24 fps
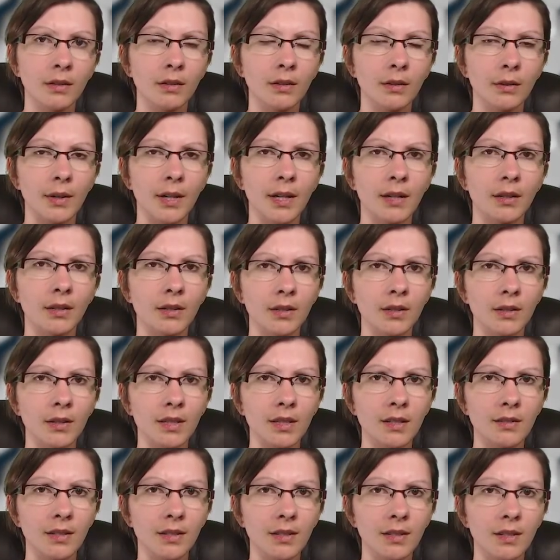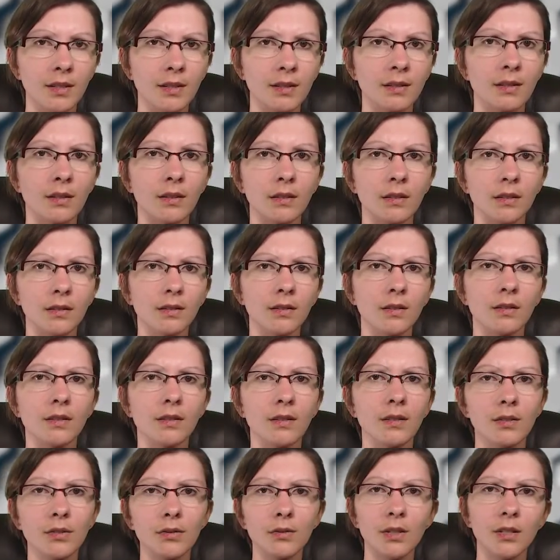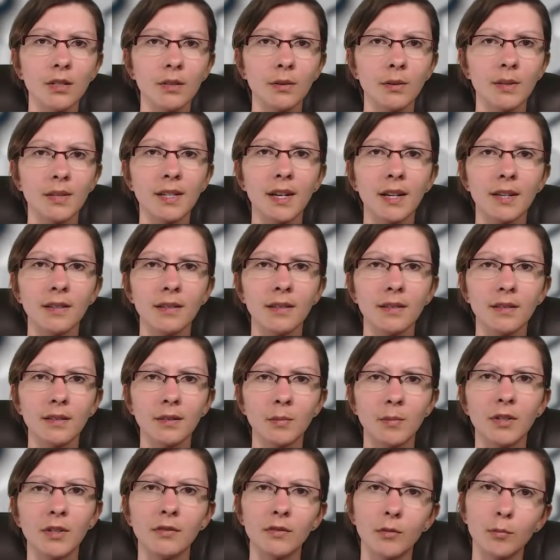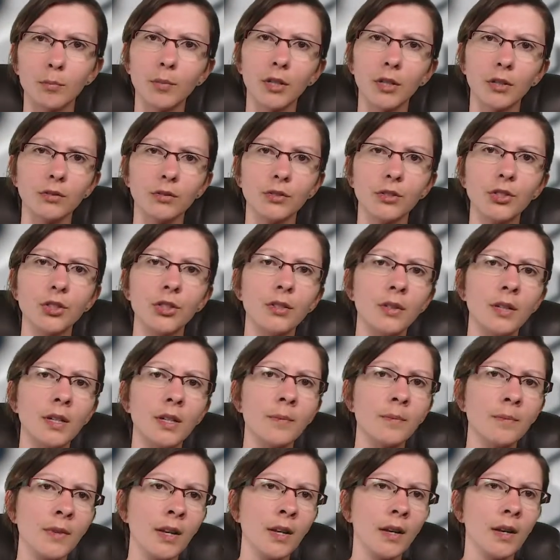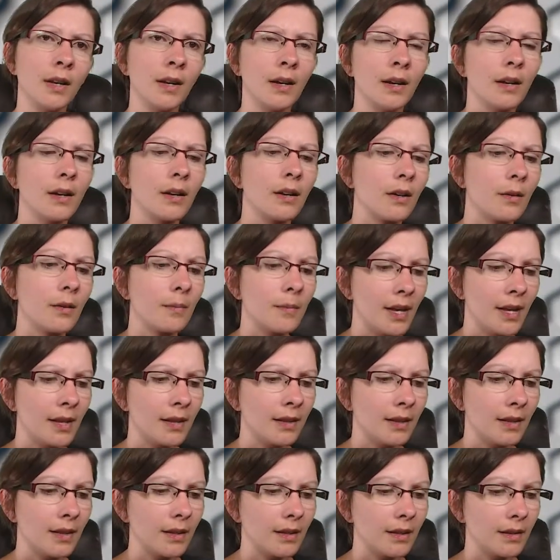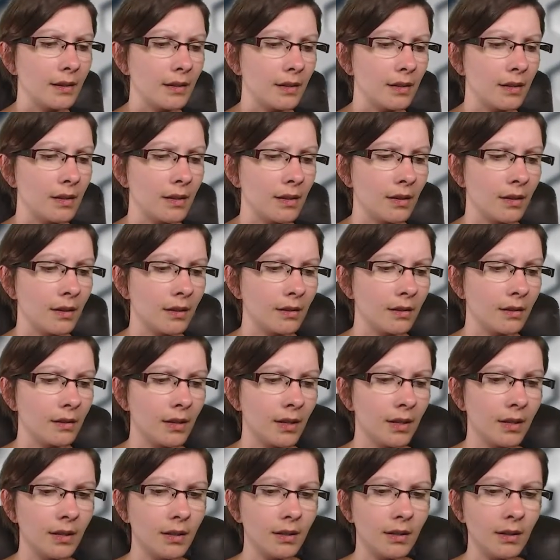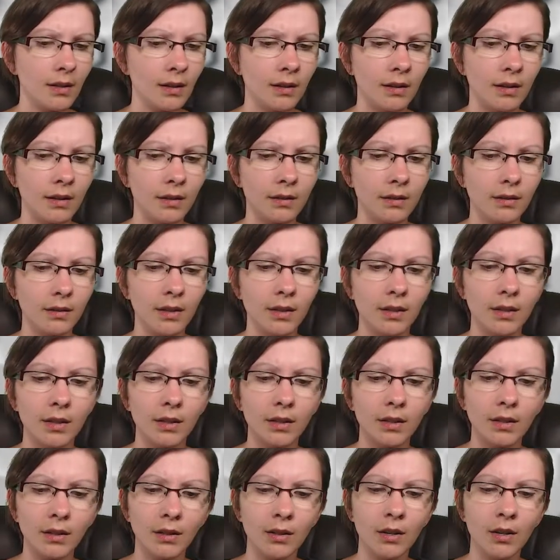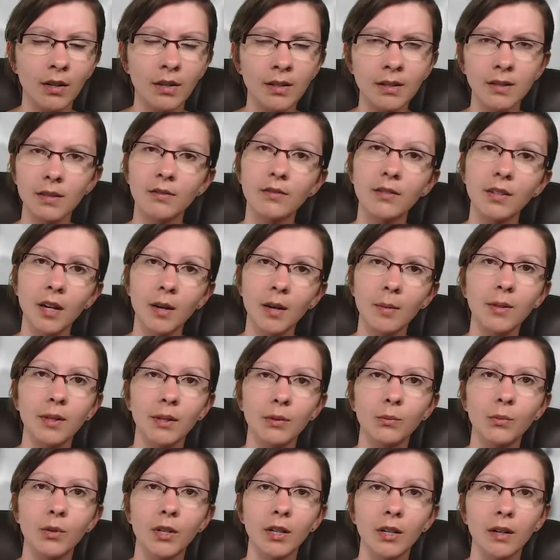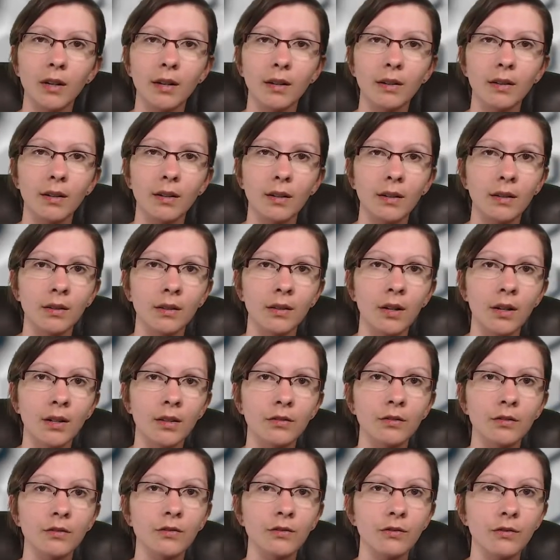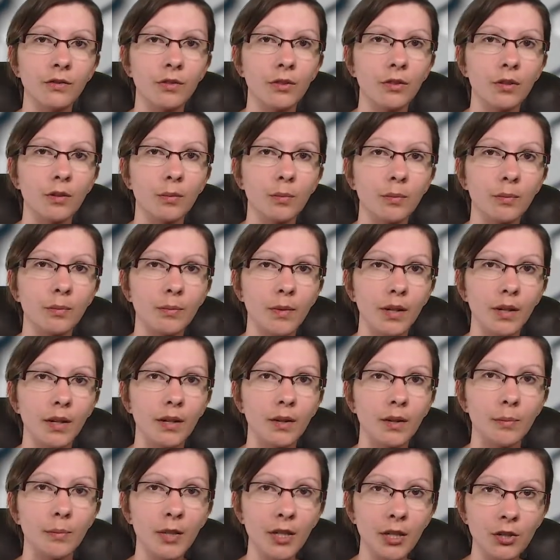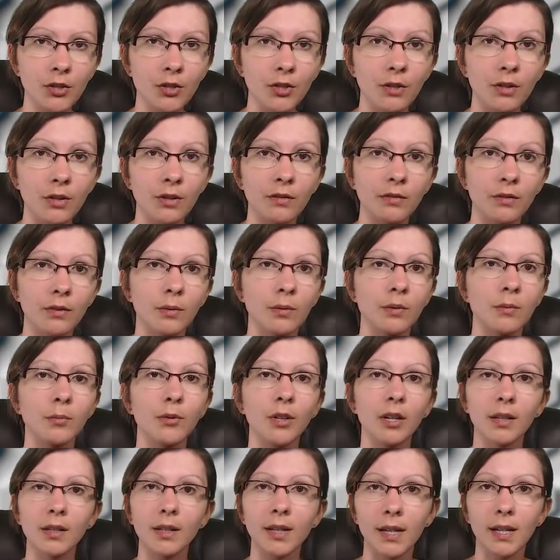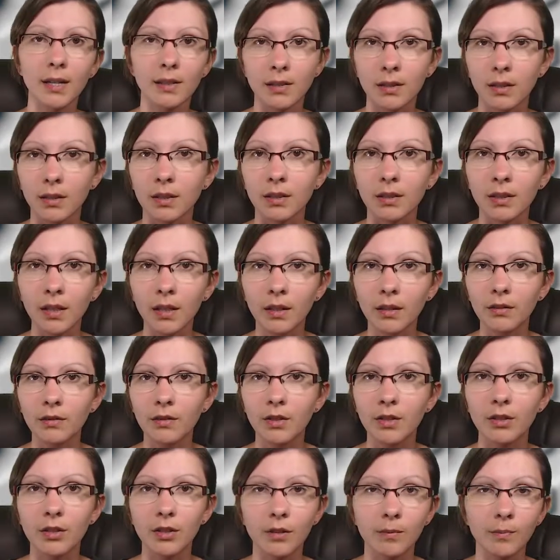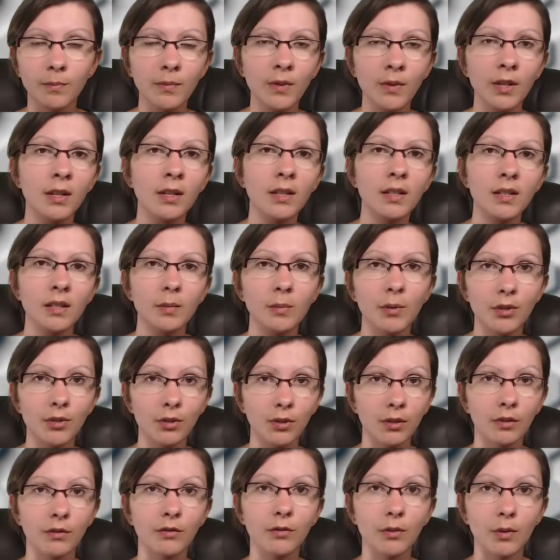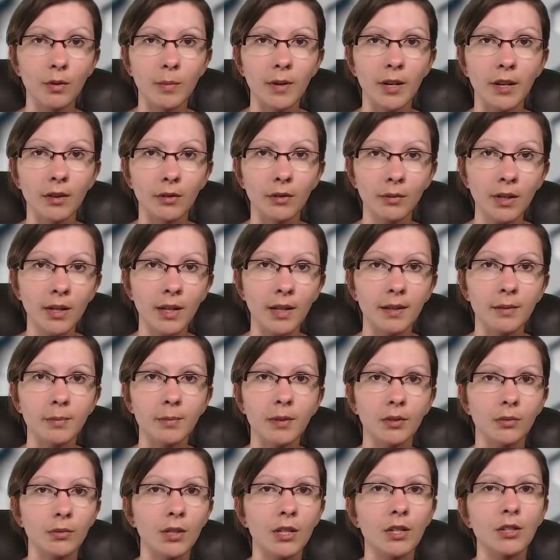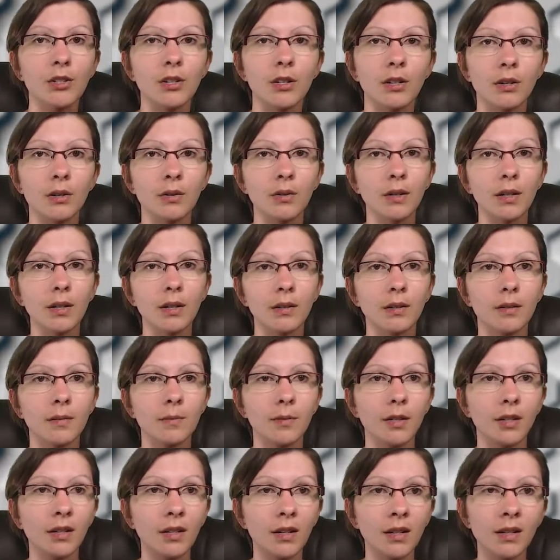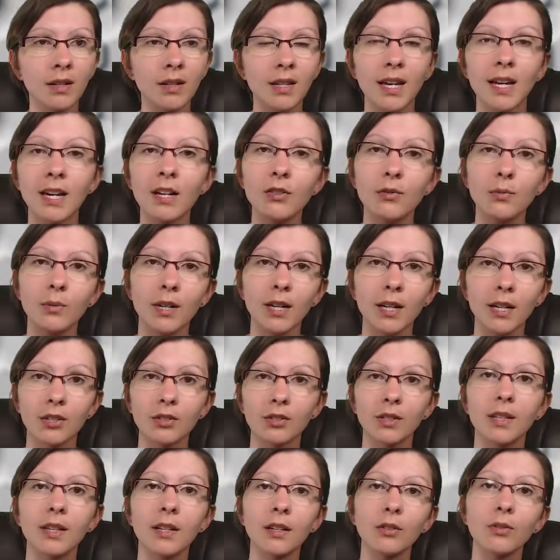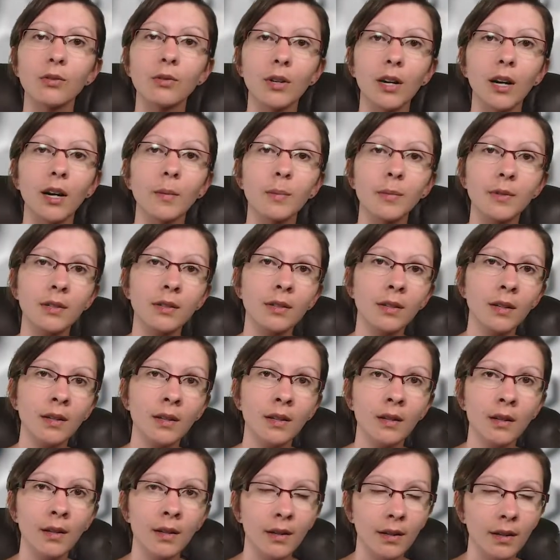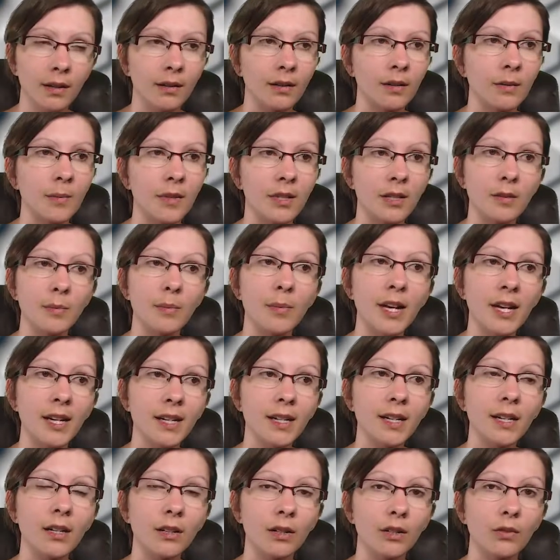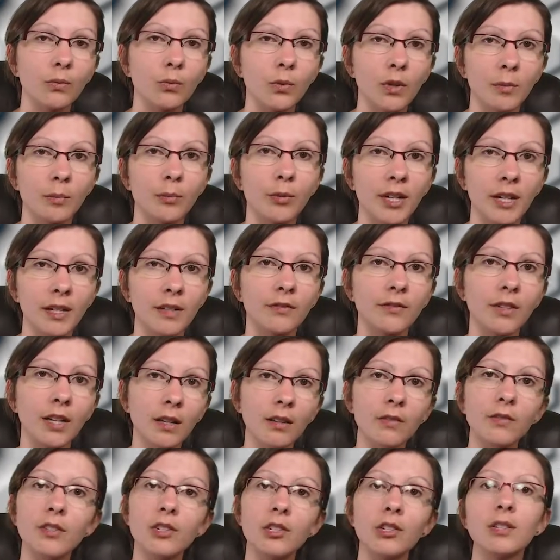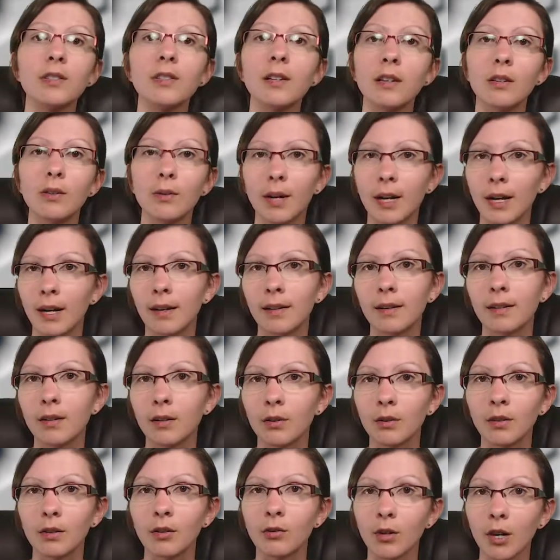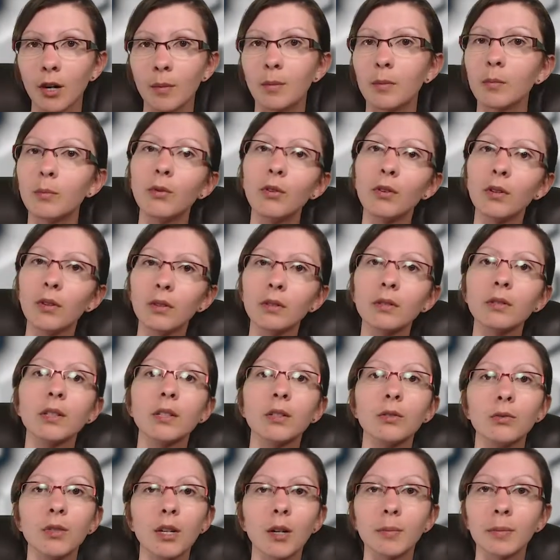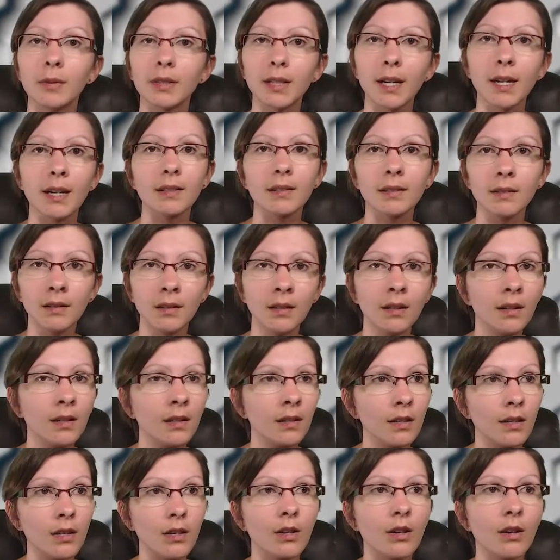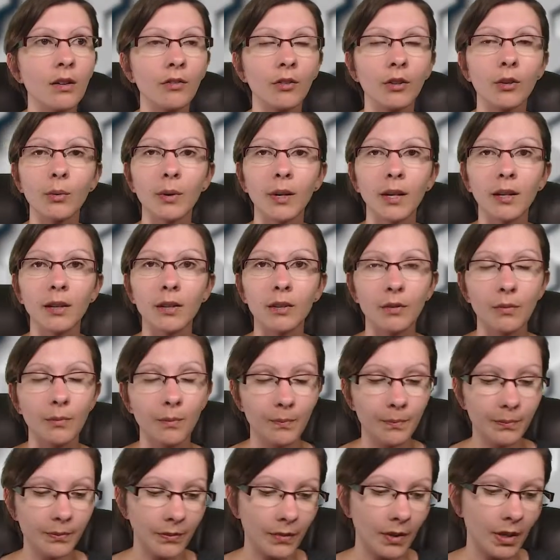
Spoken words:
analog TV sets, the screen always had a bit of a bulge to it, and it caused this phenomenon where a lot of your picture, if you were broadcasting on television, especially in a 4:3 aspect ratio, a lot of the edge would actually get cropped. And depending on what brand of television set you had, it could crop it more or it could crop it less. You never quite knew.